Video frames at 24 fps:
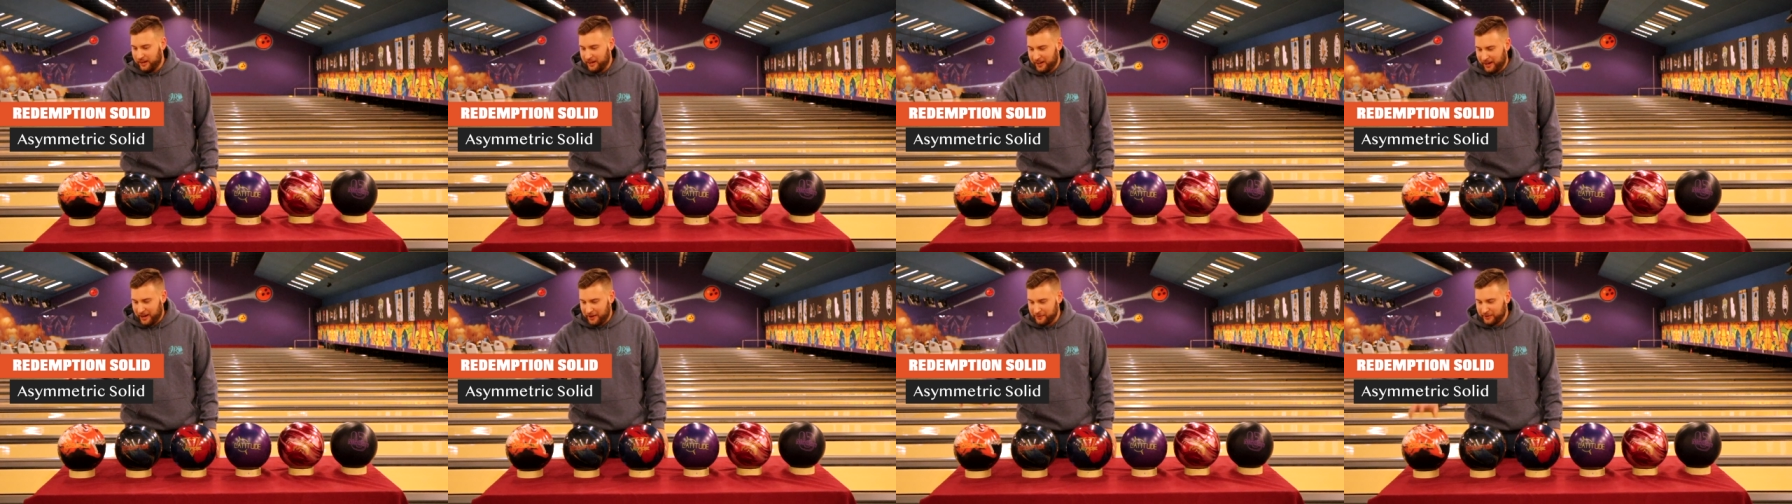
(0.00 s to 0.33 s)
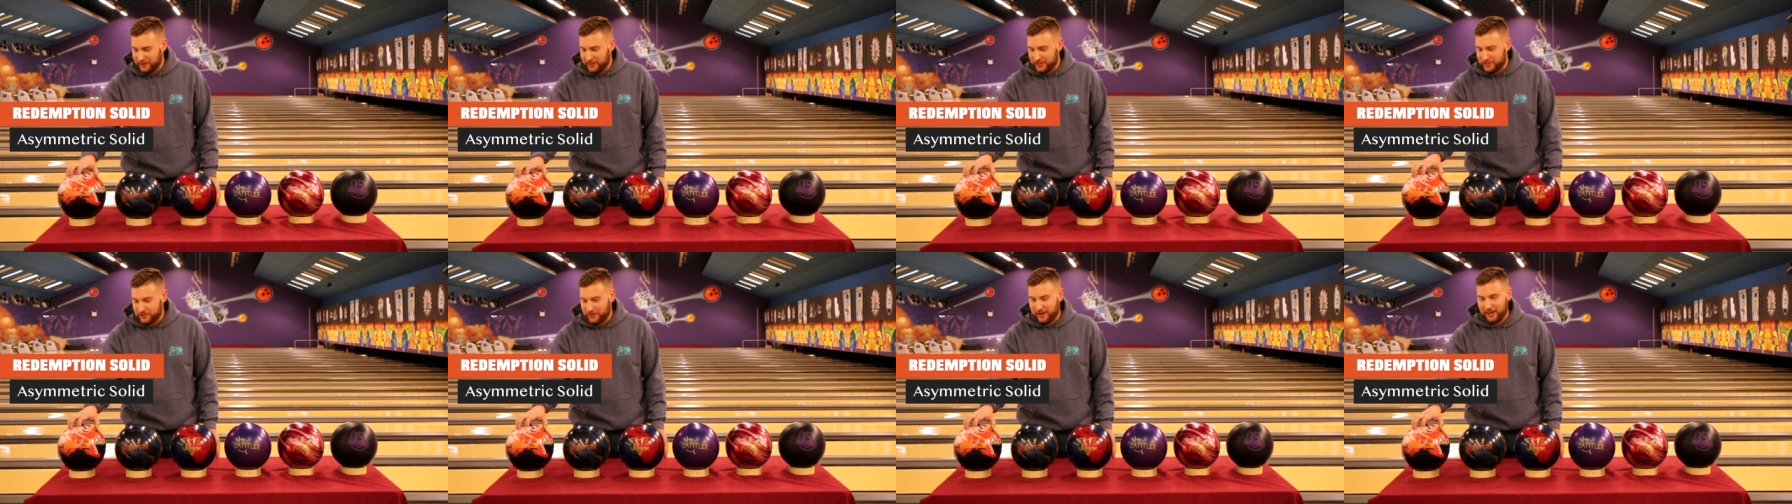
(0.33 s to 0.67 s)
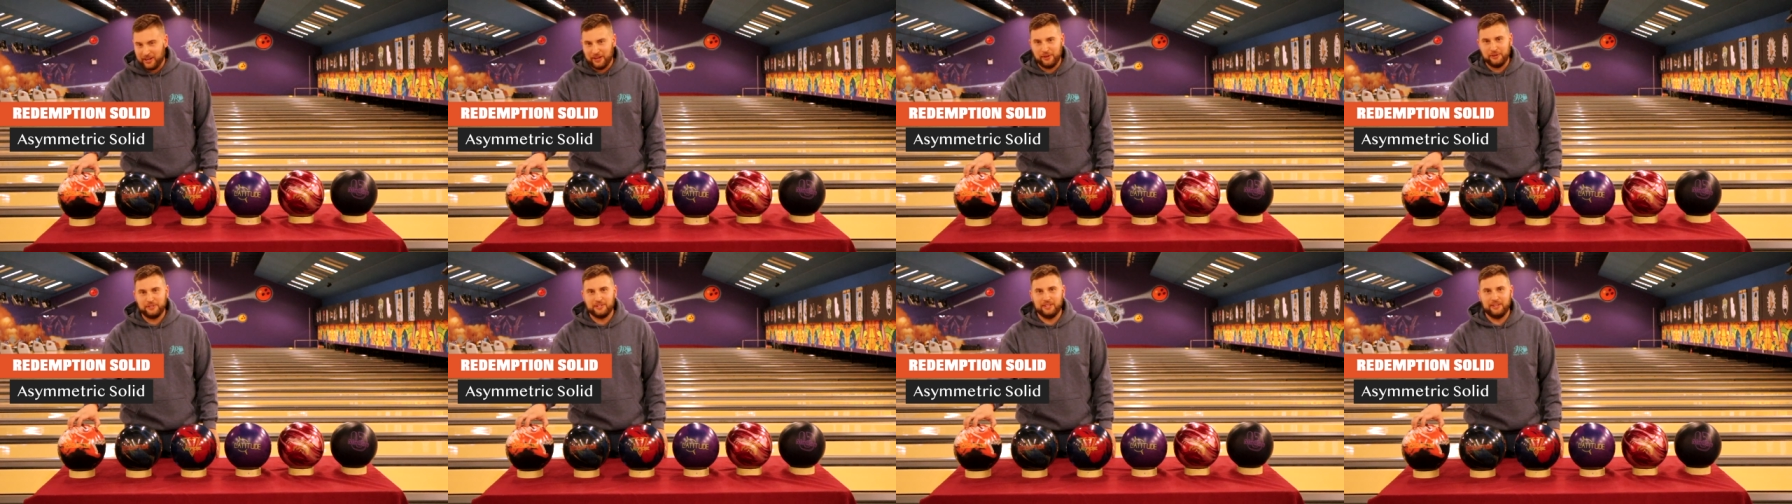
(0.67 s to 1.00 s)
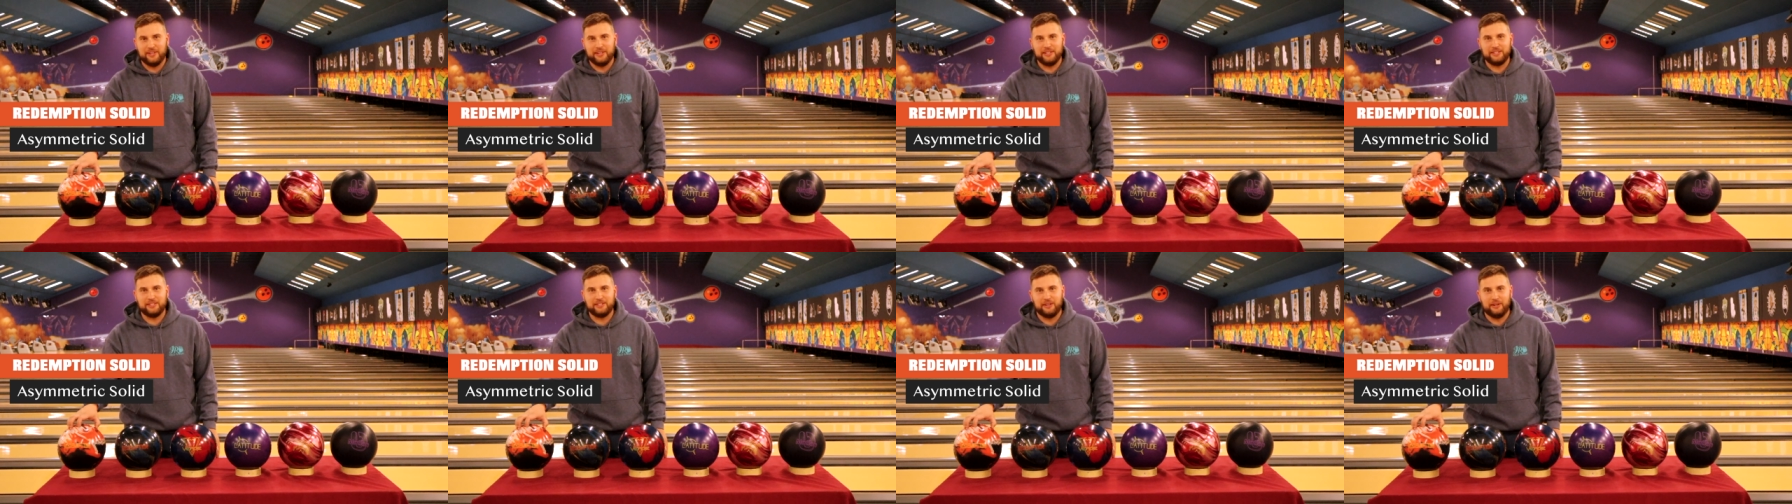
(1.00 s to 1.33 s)
I'm going to try using
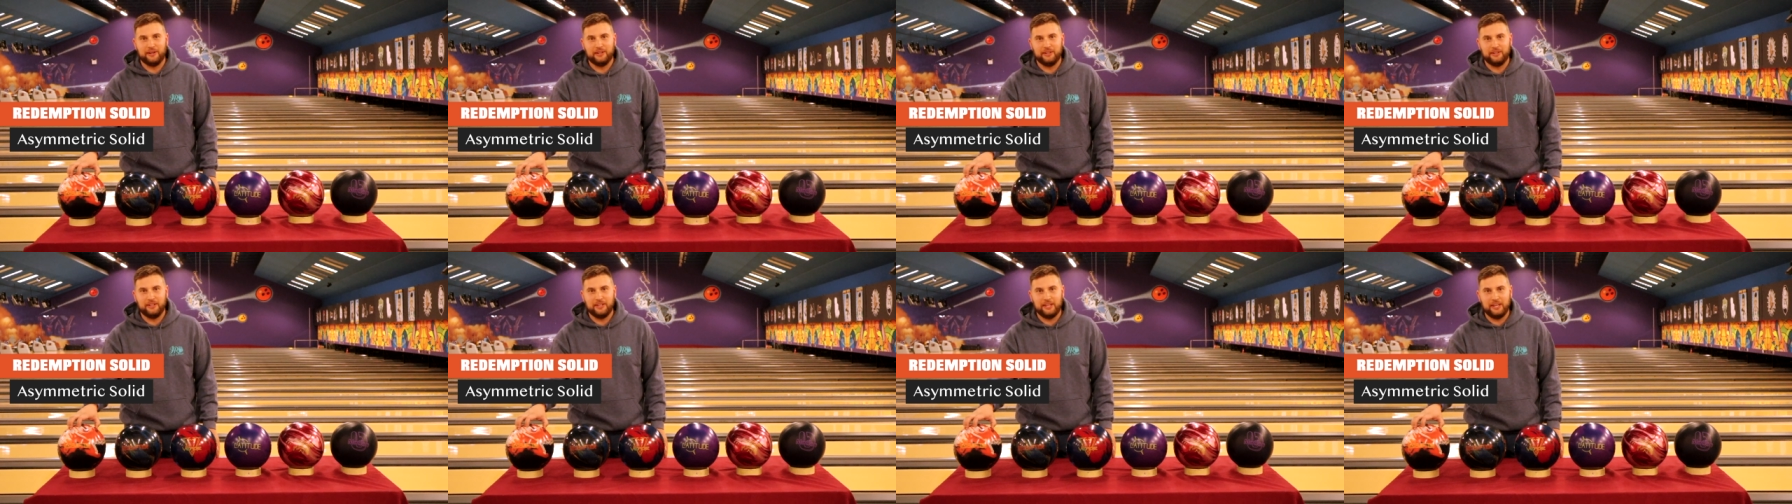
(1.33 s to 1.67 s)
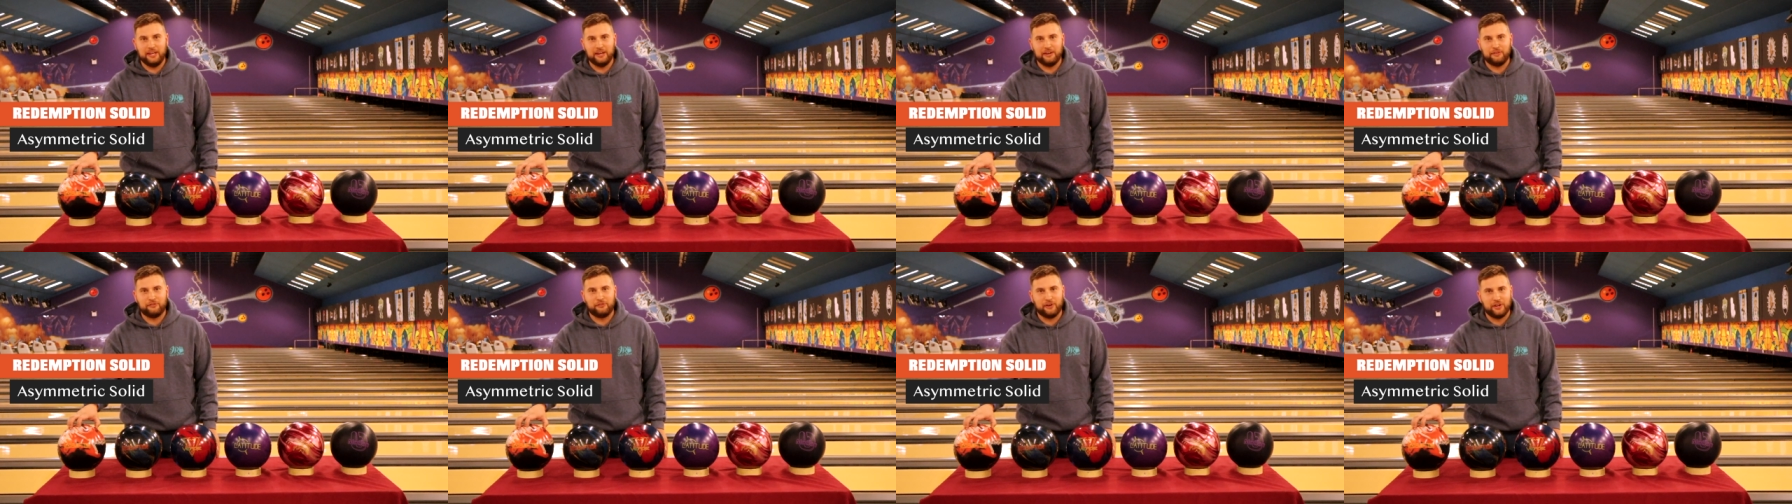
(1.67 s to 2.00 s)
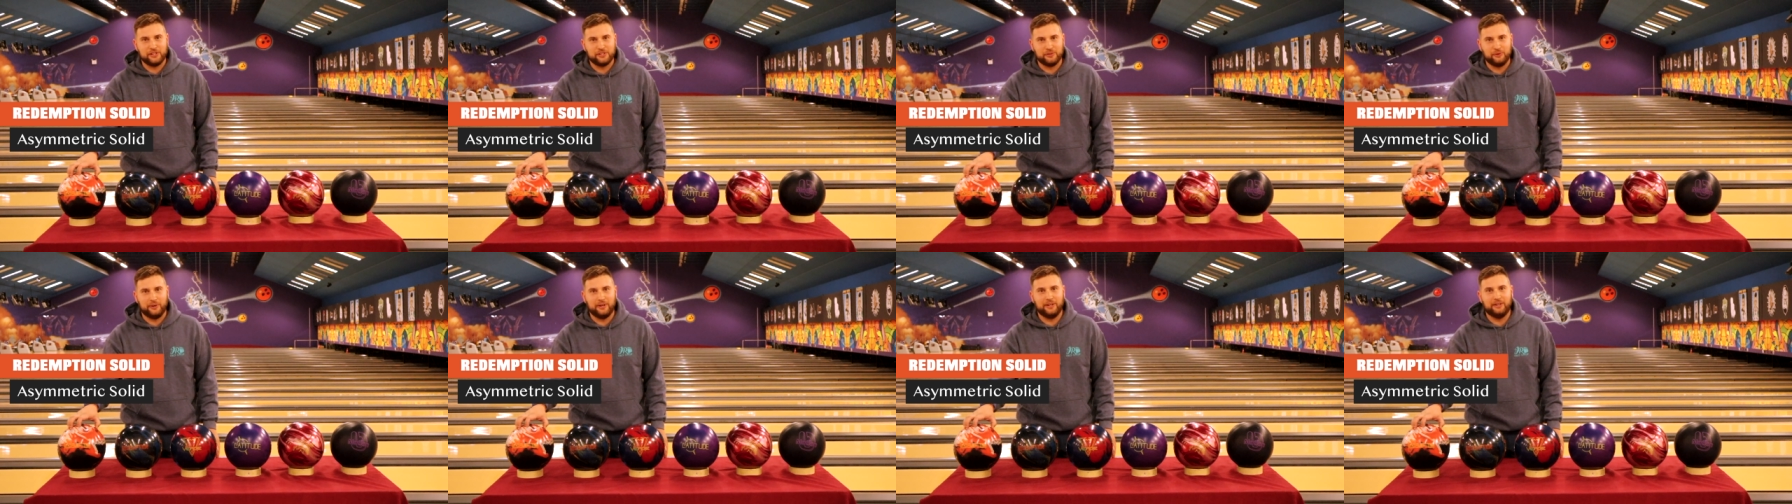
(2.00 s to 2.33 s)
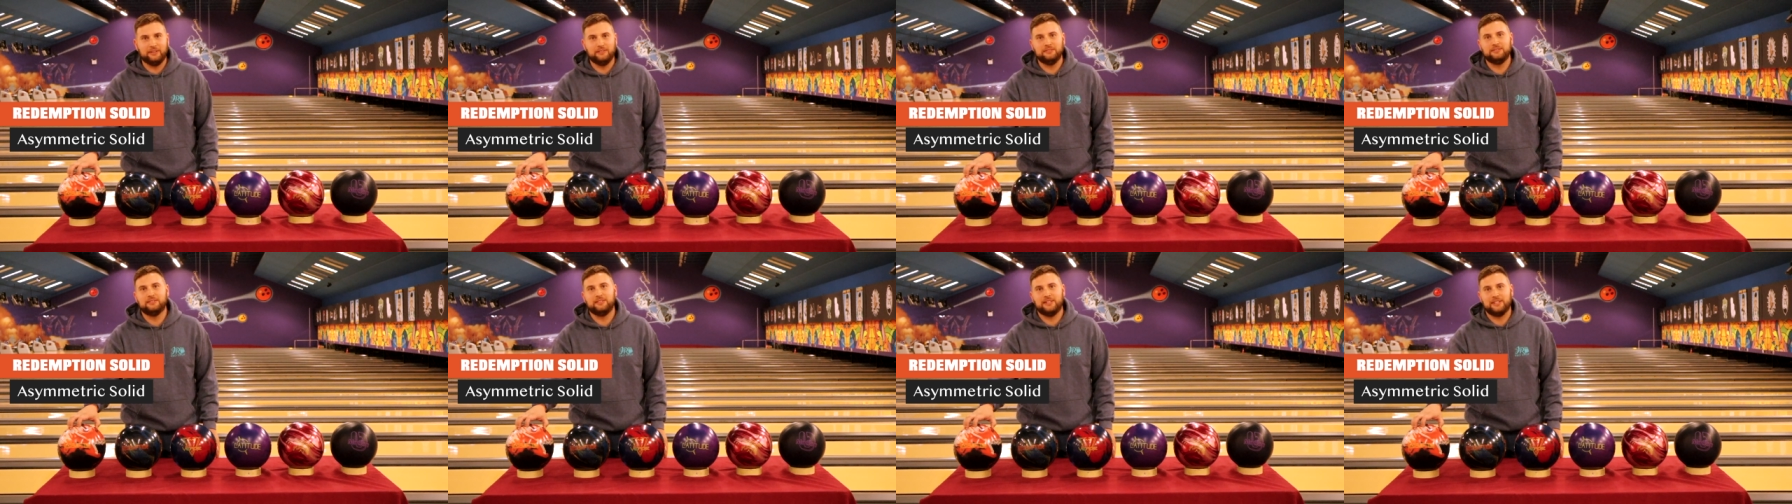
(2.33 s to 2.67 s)
this on the uh, Fresh Oil.